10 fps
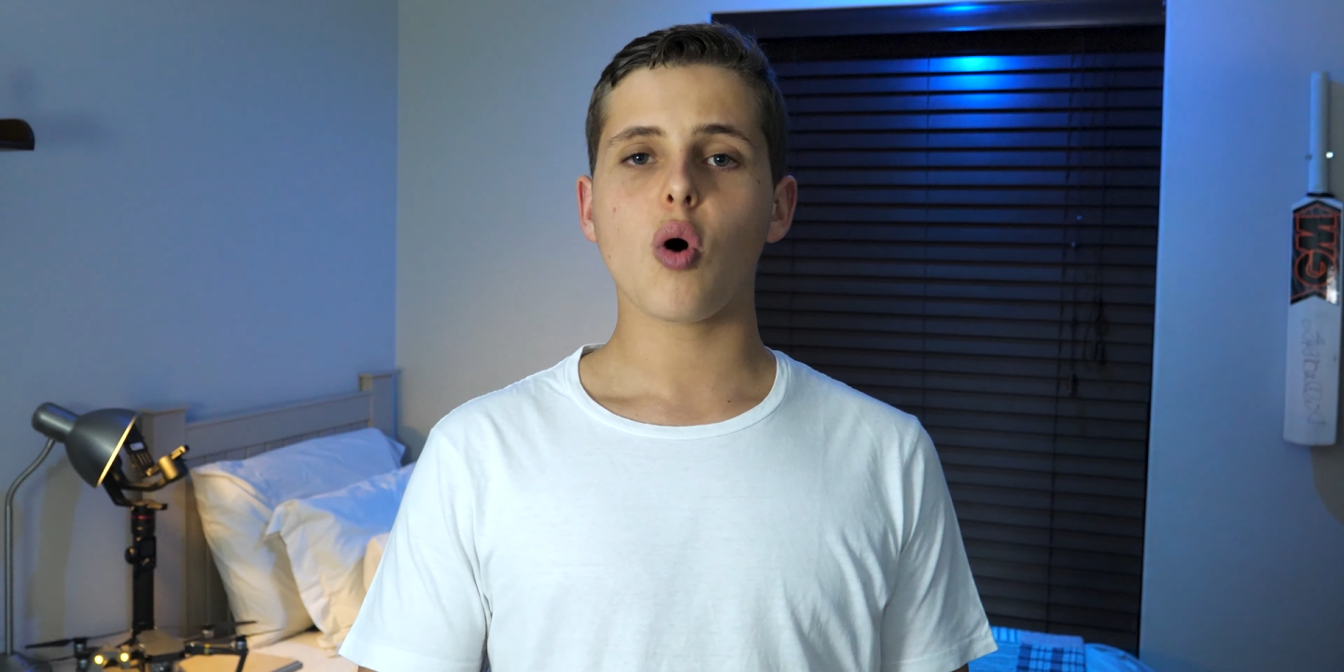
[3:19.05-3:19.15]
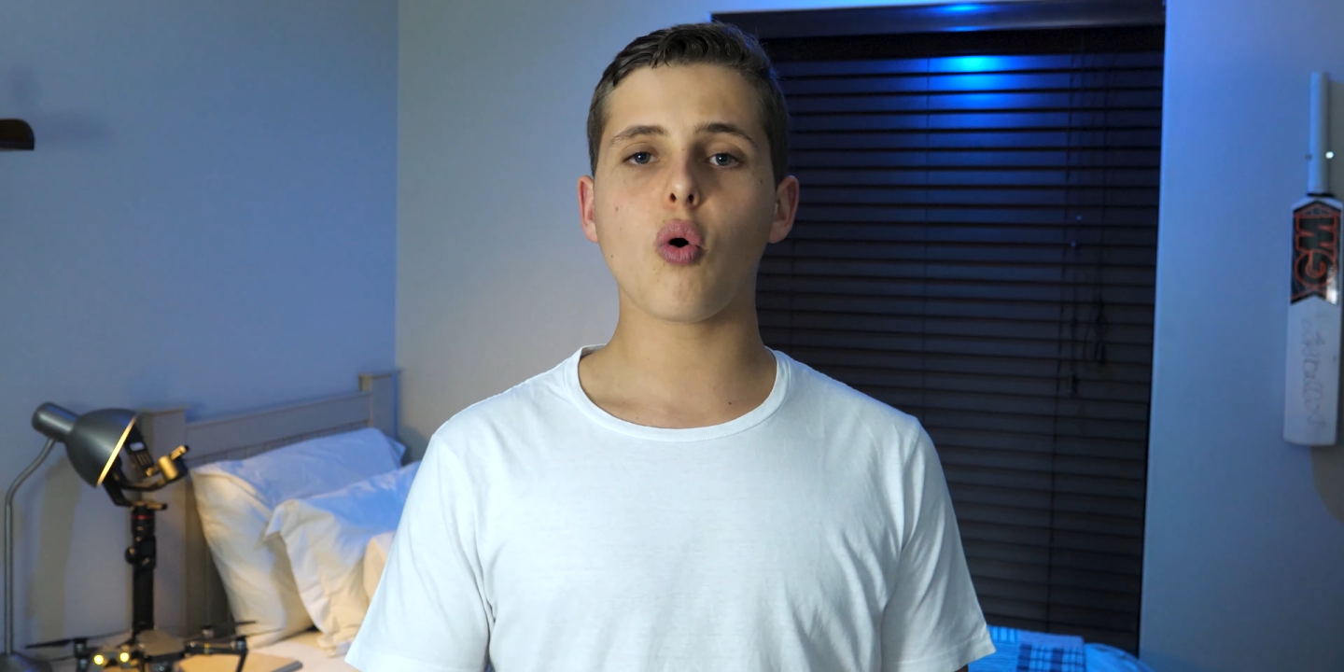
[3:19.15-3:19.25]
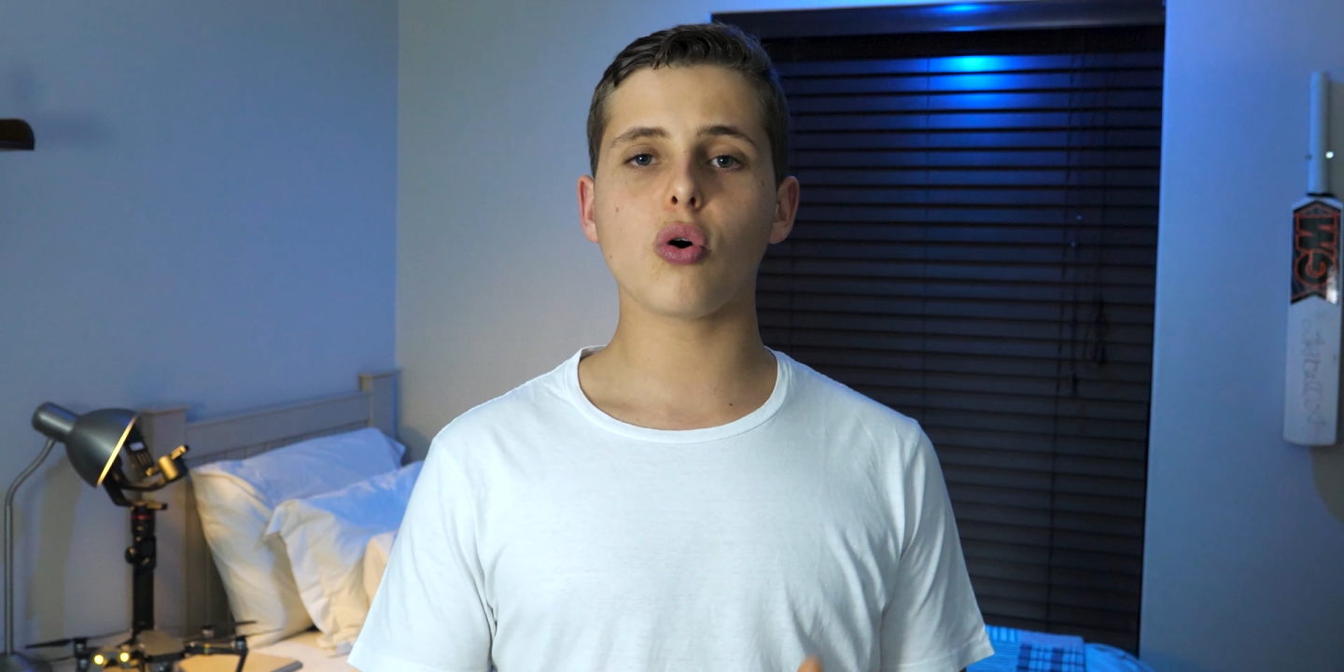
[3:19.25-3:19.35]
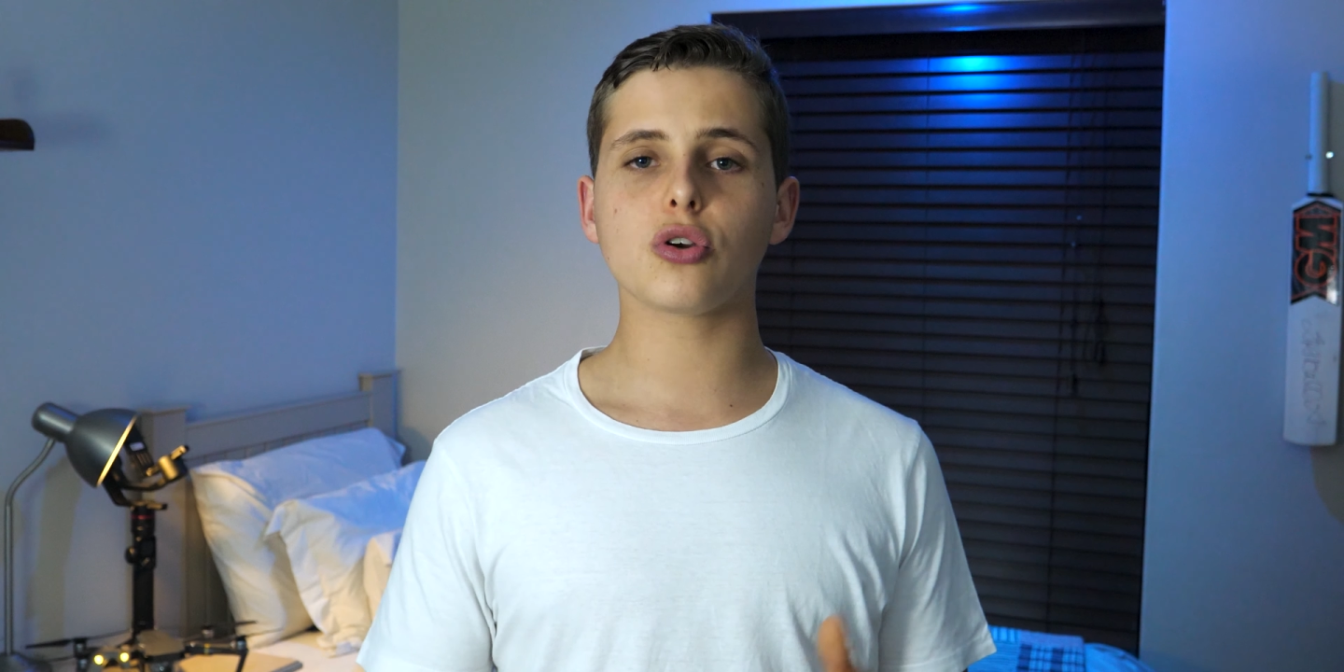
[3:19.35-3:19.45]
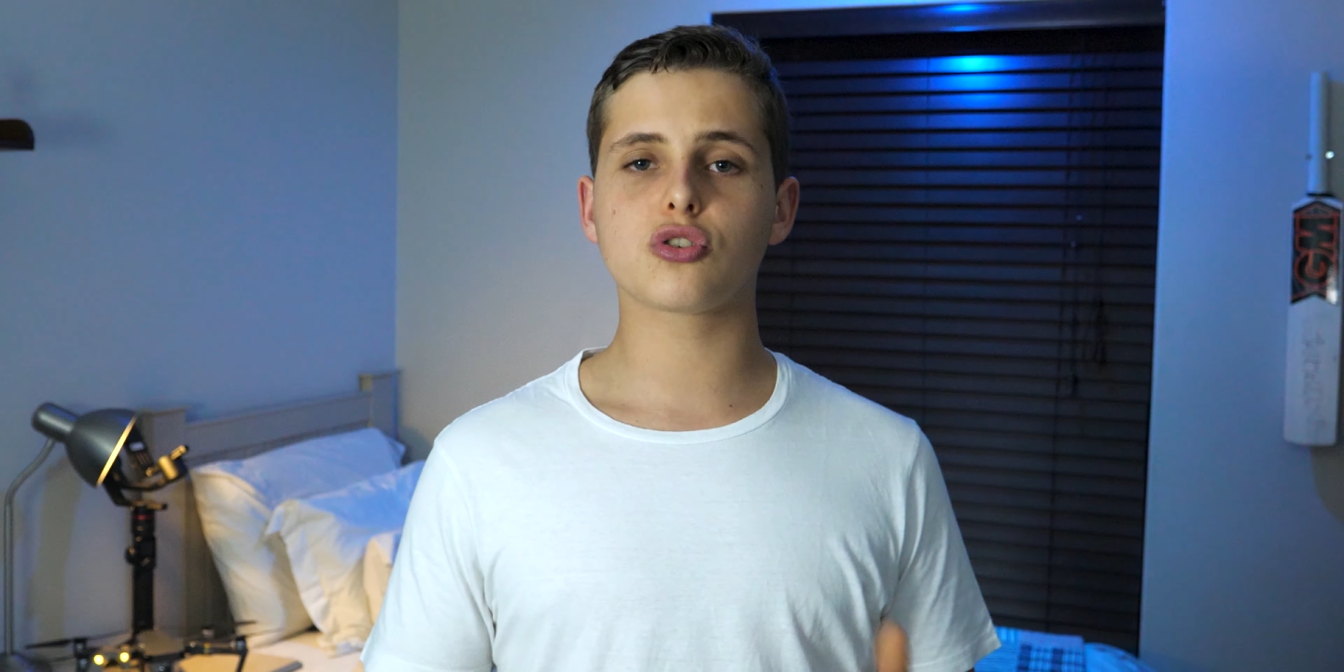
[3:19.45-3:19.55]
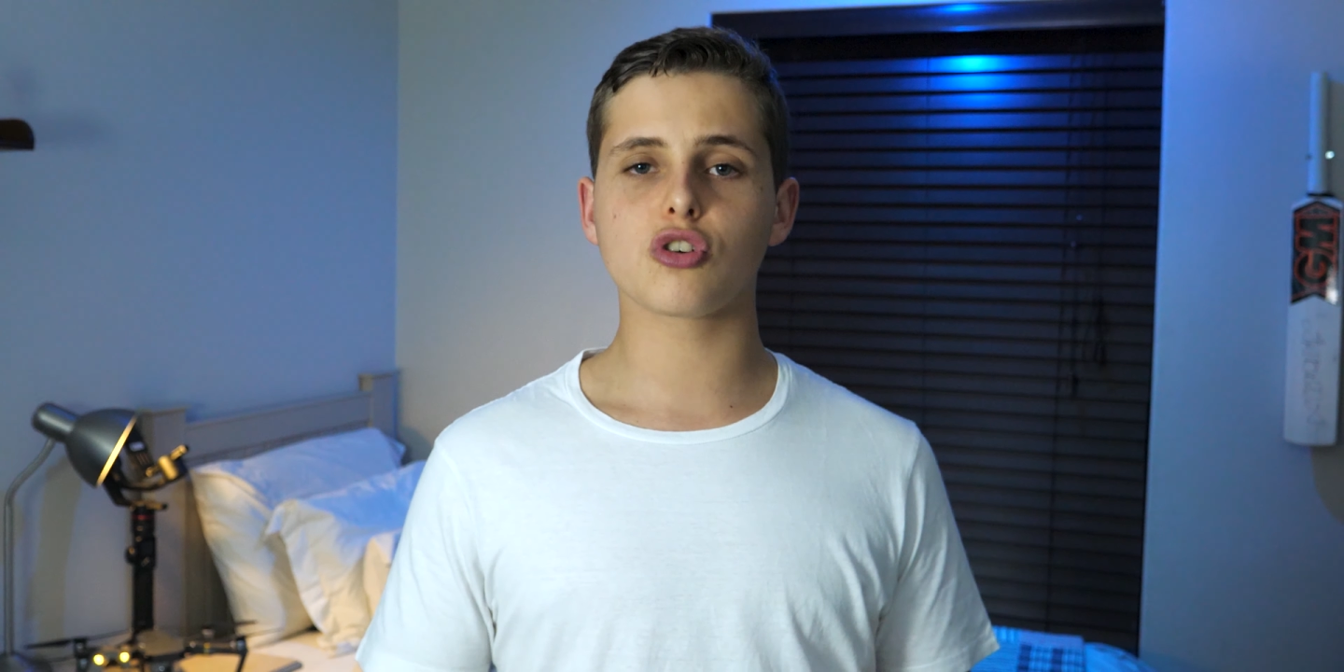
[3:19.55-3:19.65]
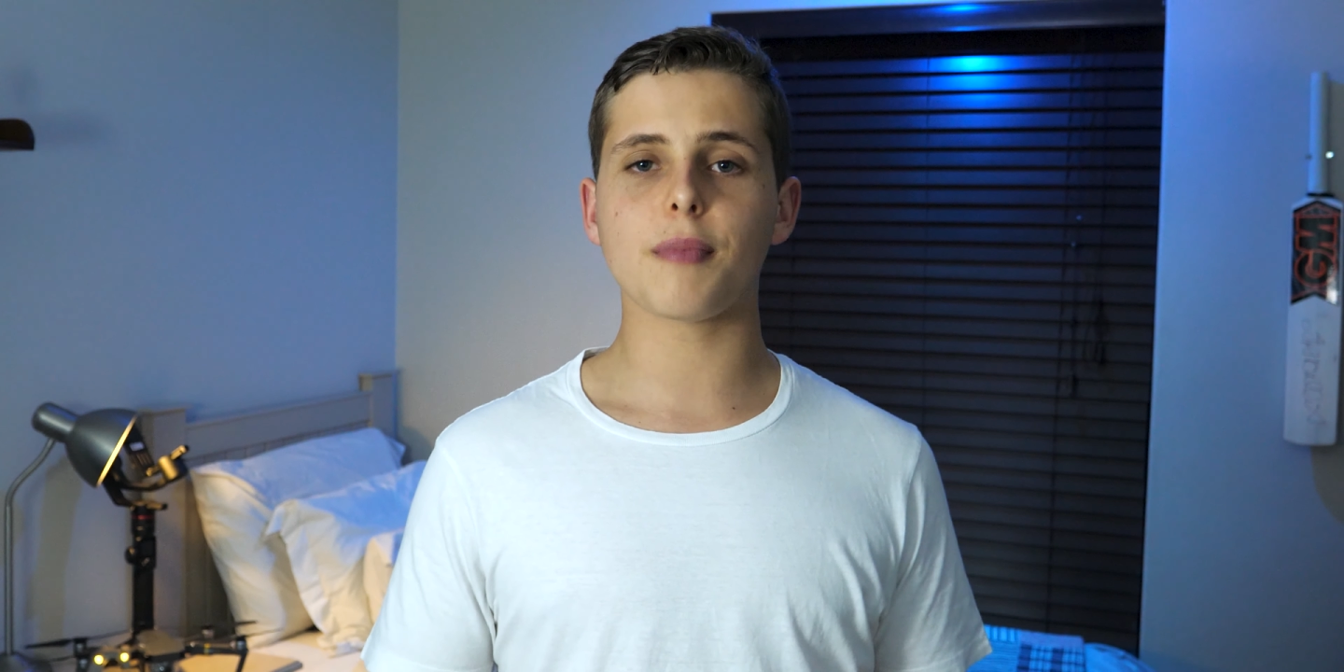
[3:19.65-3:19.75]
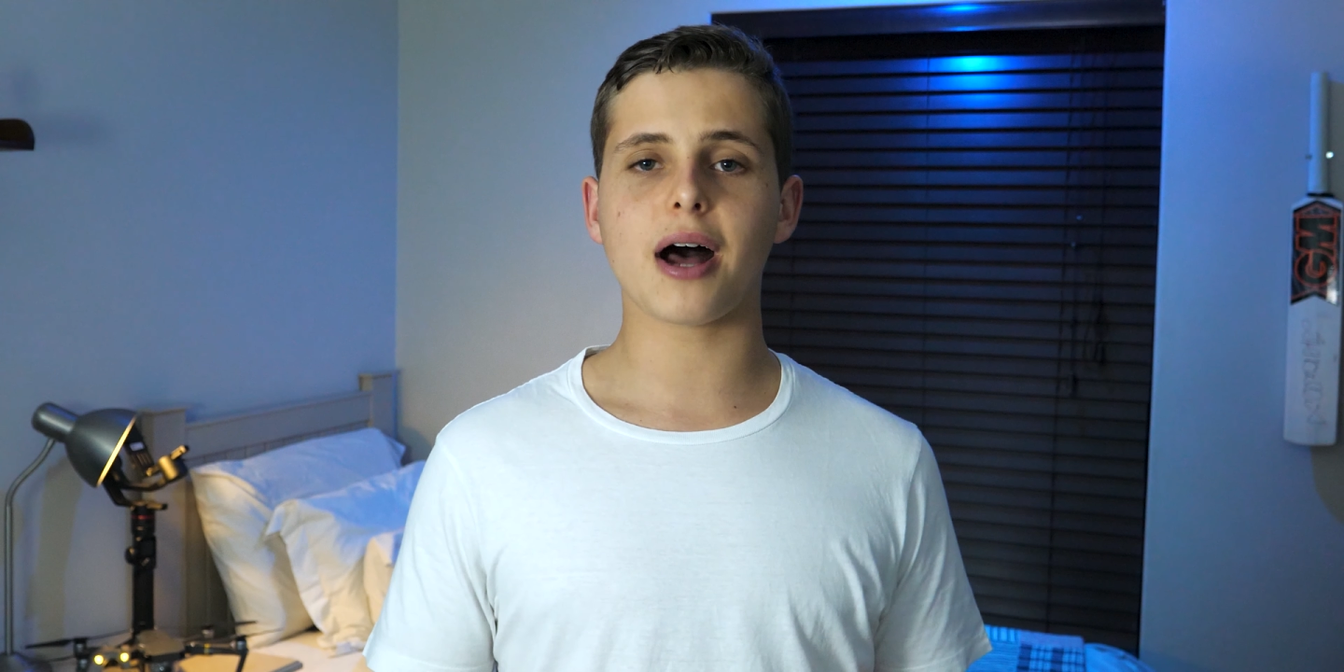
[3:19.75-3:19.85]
or you zoom